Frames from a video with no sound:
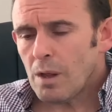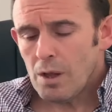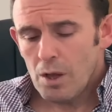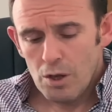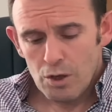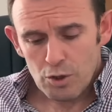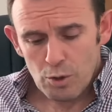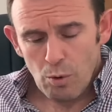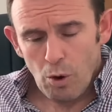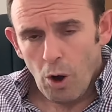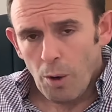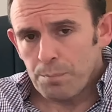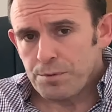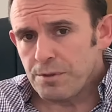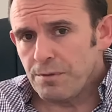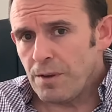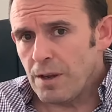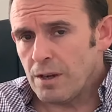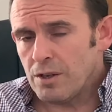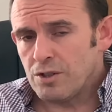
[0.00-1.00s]
So
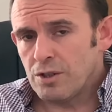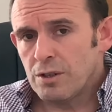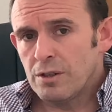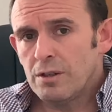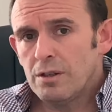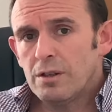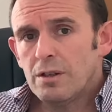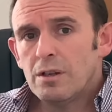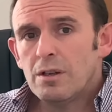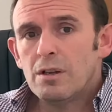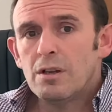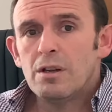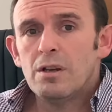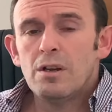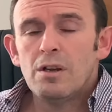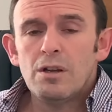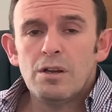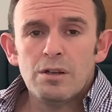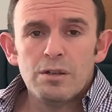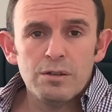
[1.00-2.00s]
observation,
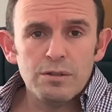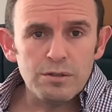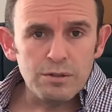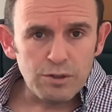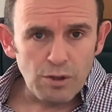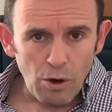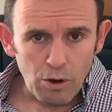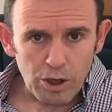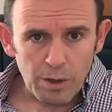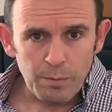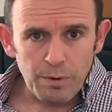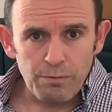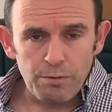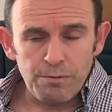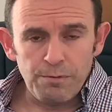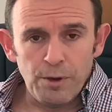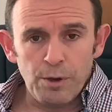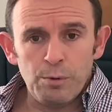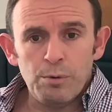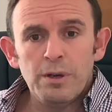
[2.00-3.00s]
document
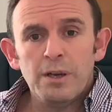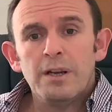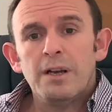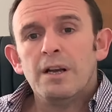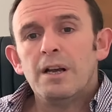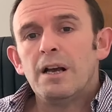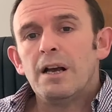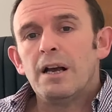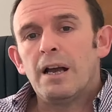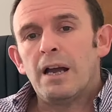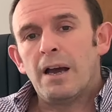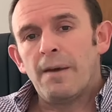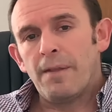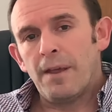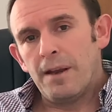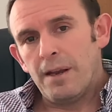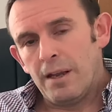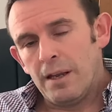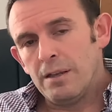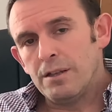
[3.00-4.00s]
review, and
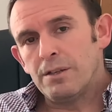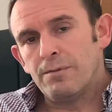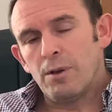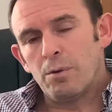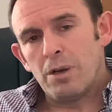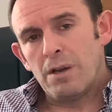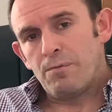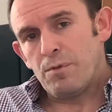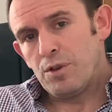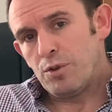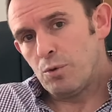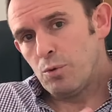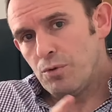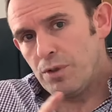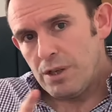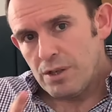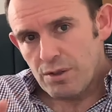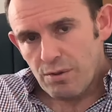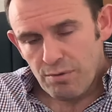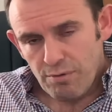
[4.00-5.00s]
an interview. If we do
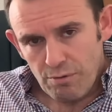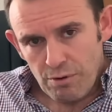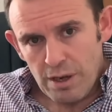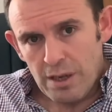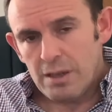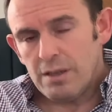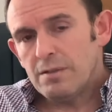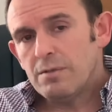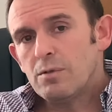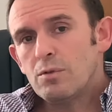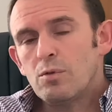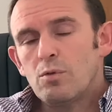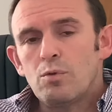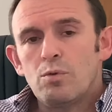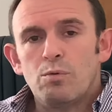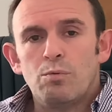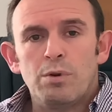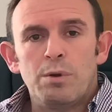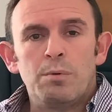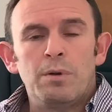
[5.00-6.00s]
these three,
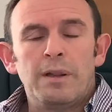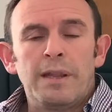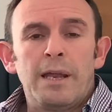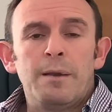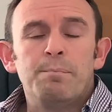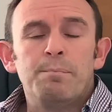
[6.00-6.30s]
we will then